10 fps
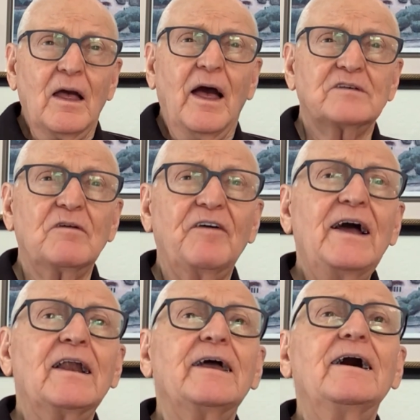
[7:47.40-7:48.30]
And so
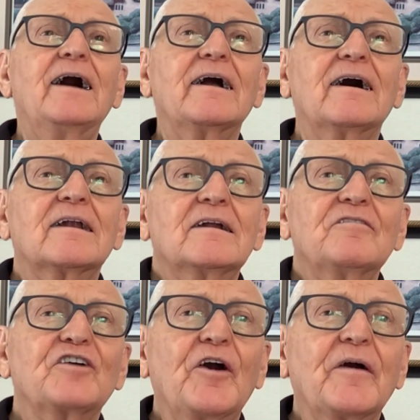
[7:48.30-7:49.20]
finally, I got
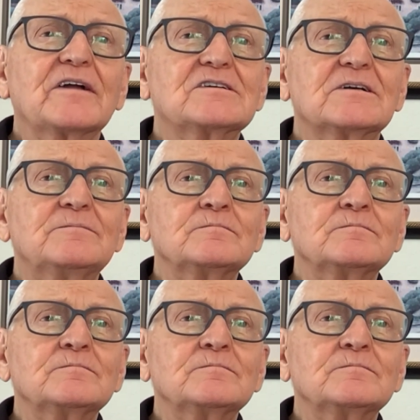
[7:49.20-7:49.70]
enough courage.